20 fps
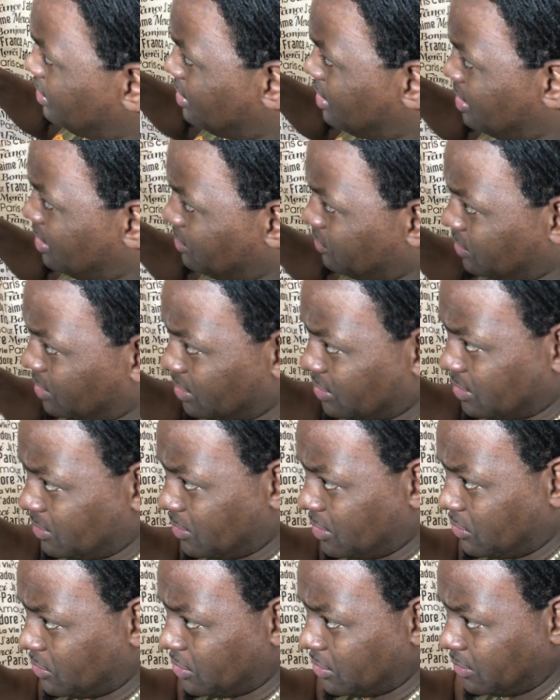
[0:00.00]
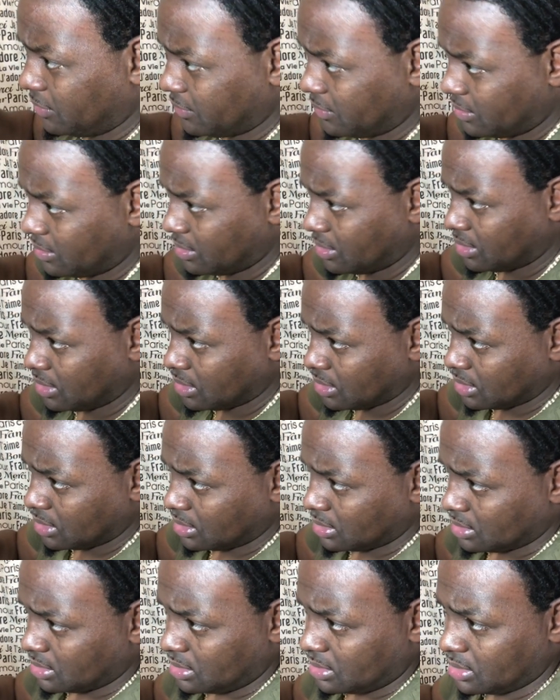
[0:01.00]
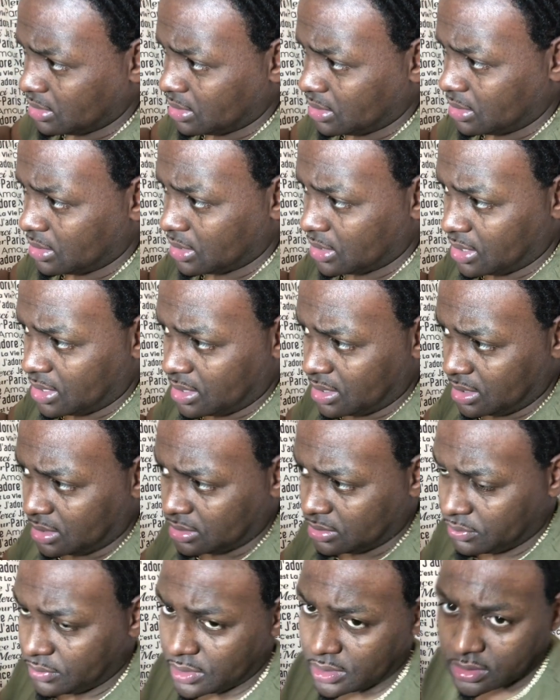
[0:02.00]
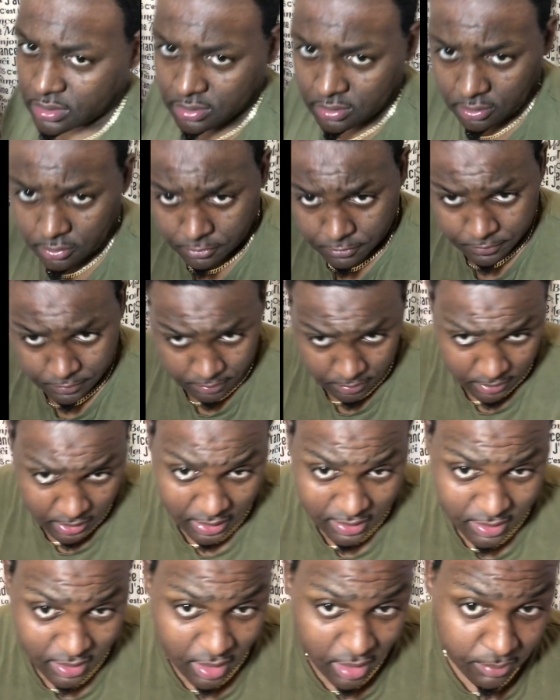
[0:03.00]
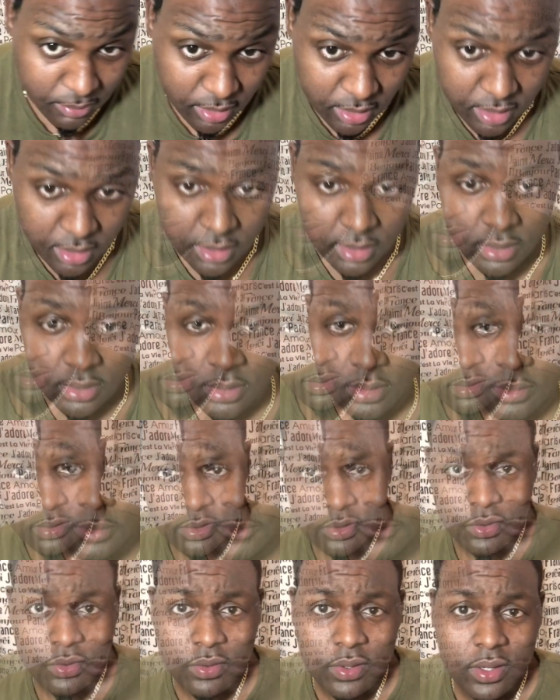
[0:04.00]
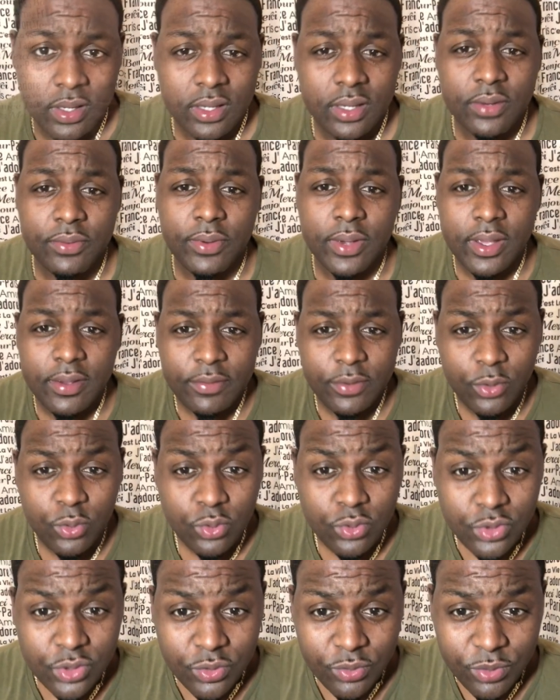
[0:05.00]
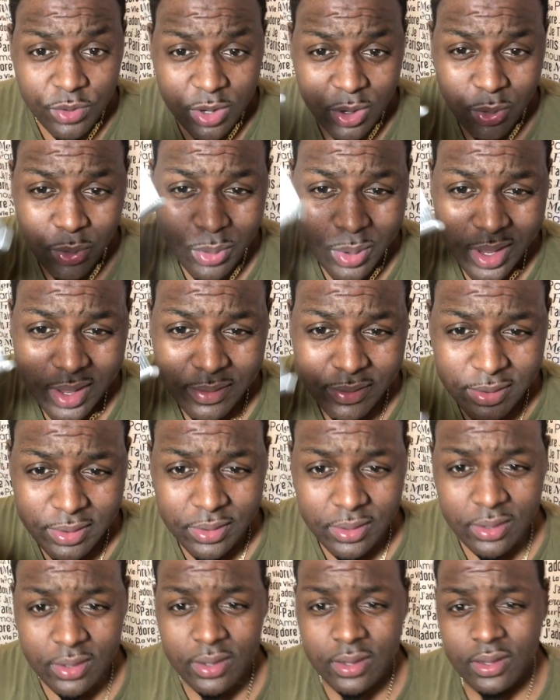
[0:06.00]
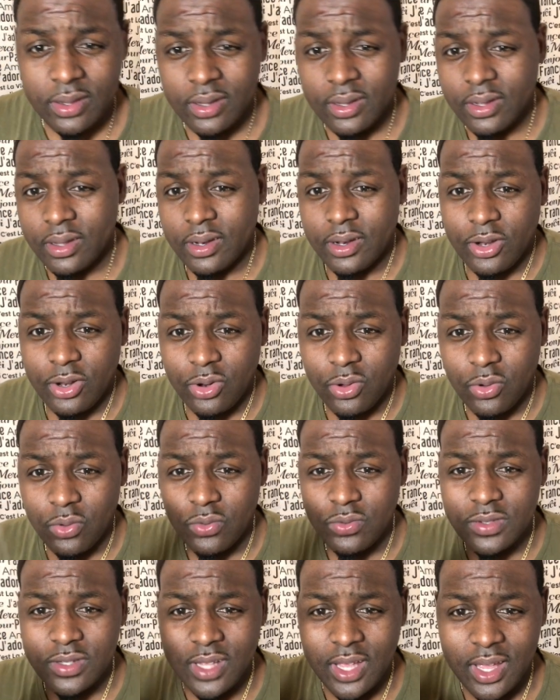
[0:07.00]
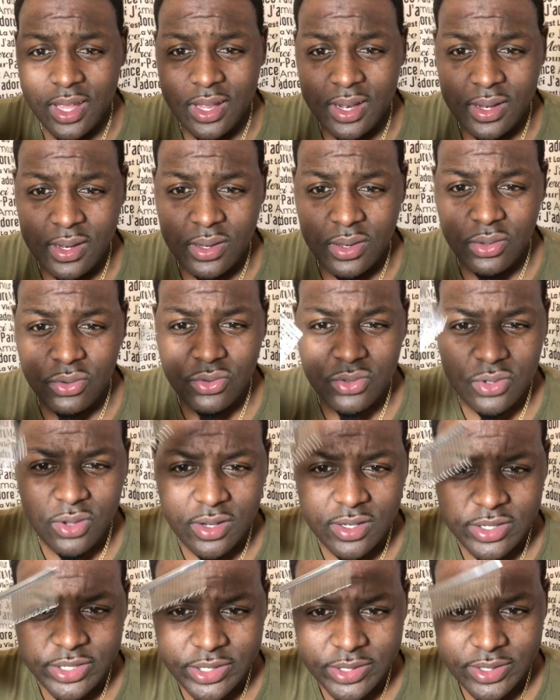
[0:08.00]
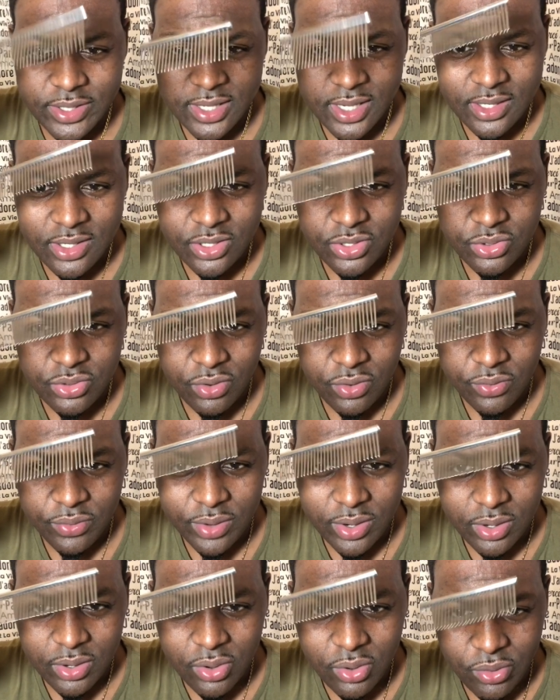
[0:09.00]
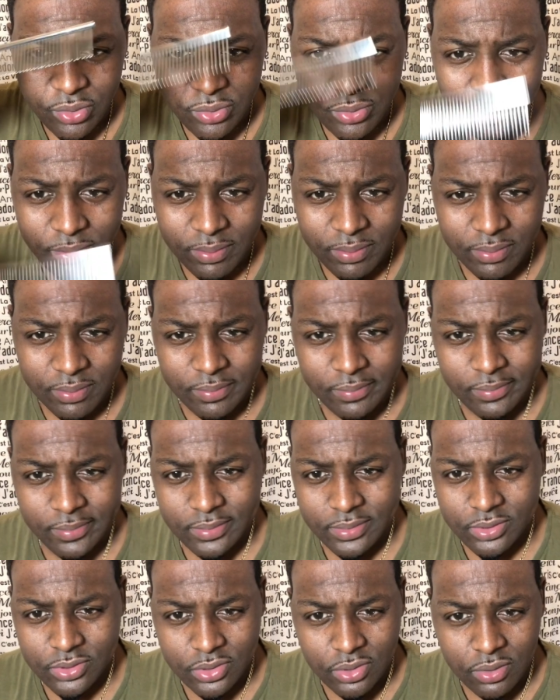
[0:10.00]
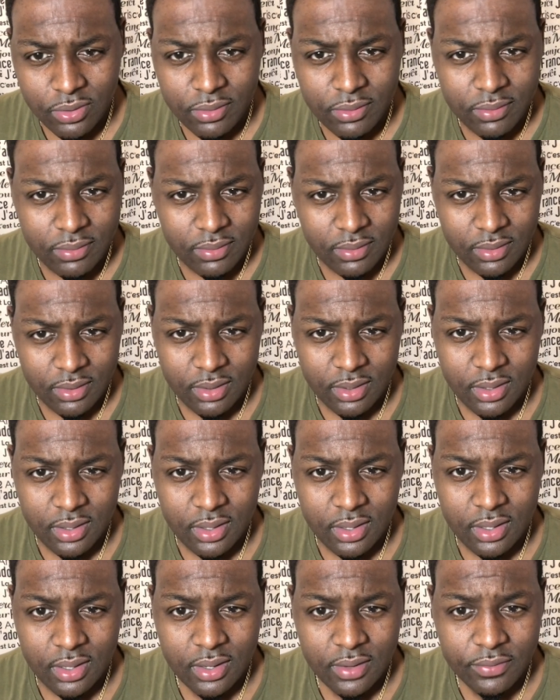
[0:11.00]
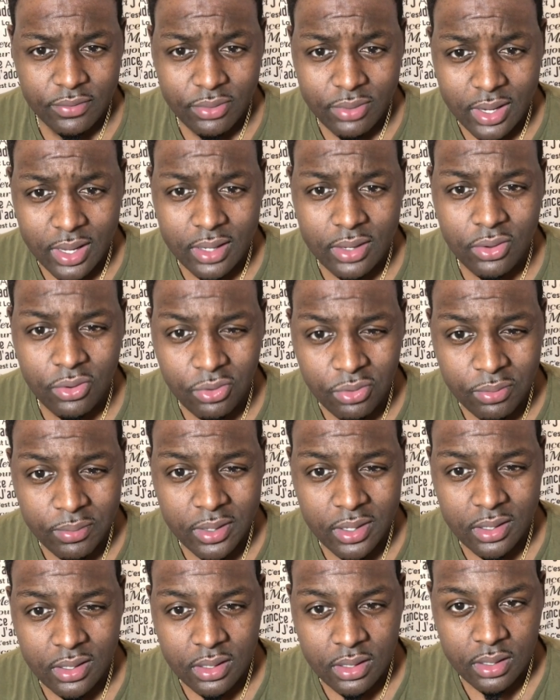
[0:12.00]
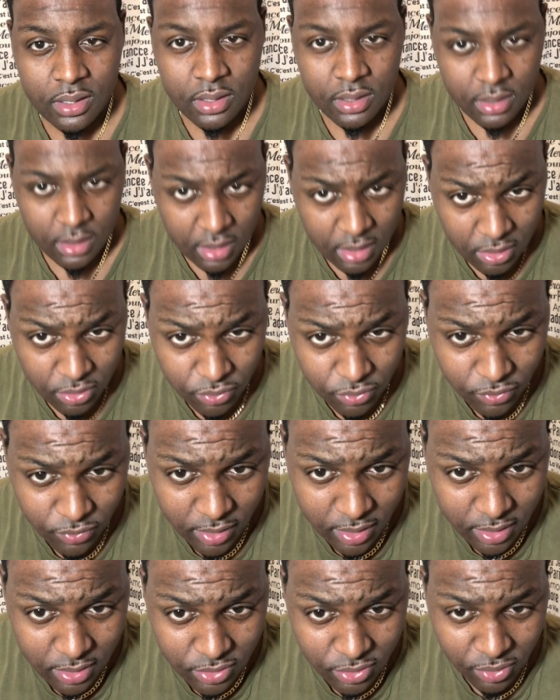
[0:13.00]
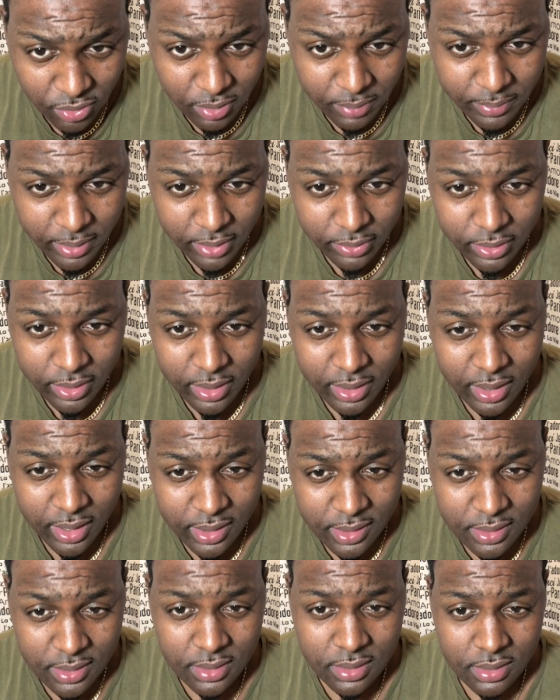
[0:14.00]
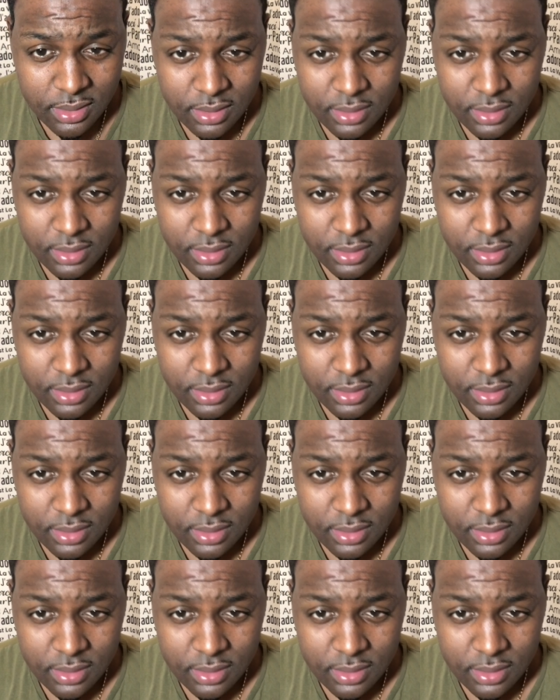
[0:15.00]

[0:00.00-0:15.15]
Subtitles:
9 weeks on my wolf. Looking to cut next week. So that's how I'm looking. So any waver who's a real waver knows that you start your sessions off with a comb. So if you're not combing and you want to talk about connection,